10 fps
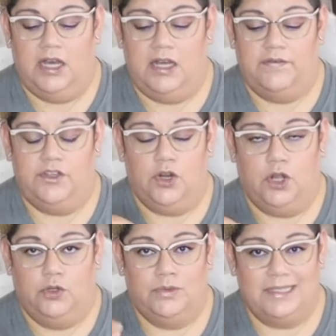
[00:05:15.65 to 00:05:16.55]
of your
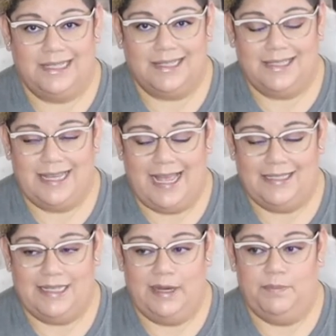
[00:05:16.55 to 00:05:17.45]
own success
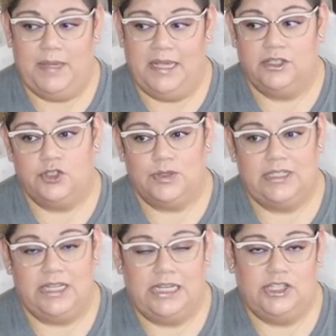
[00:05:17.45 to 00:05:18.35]
and being
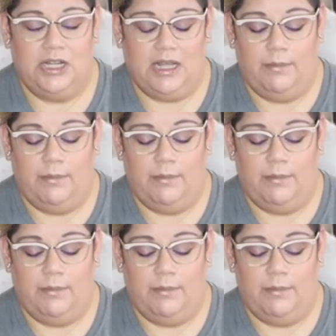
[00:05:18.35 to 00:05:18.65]
strategic